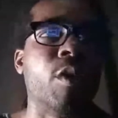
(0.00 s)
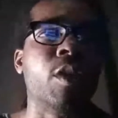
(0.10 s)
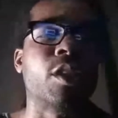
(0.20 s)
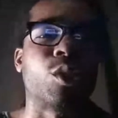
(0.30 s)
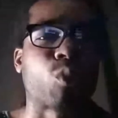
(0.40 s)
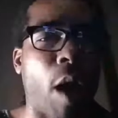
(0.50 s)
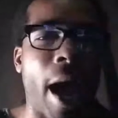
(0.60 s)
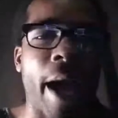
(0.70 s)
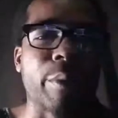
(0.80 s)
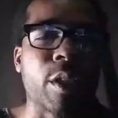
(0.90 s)

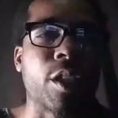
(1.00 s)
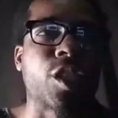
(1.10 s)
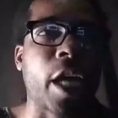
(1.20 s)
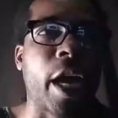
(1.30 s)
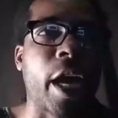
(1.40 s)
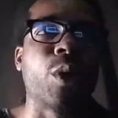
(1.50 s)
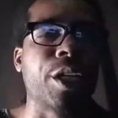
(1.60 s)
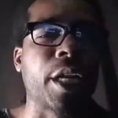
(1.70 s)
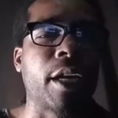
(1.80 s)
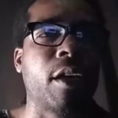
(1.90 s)
Subscribe to the channel. Hit
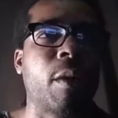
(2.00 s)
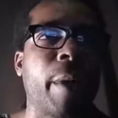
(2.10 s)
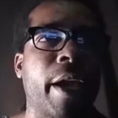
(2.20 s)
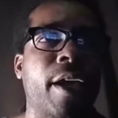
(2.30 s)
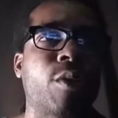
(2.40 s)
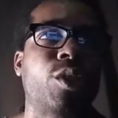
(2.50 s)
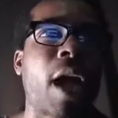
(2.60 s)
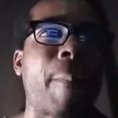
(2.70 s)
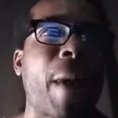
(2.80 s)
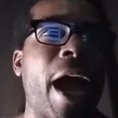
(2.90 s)
that little bell.
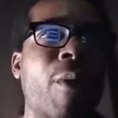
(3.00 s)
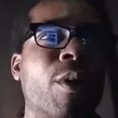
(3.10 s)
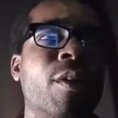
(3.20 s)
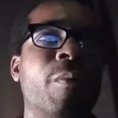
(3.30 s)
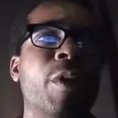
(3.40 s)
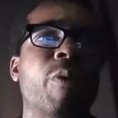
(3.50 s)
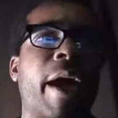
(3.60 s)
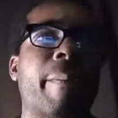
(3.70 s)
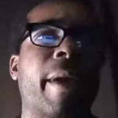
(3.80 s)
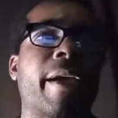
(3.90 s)
Drop out. Be
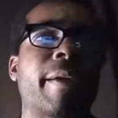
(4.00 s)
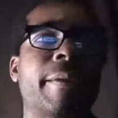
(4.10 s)
right back.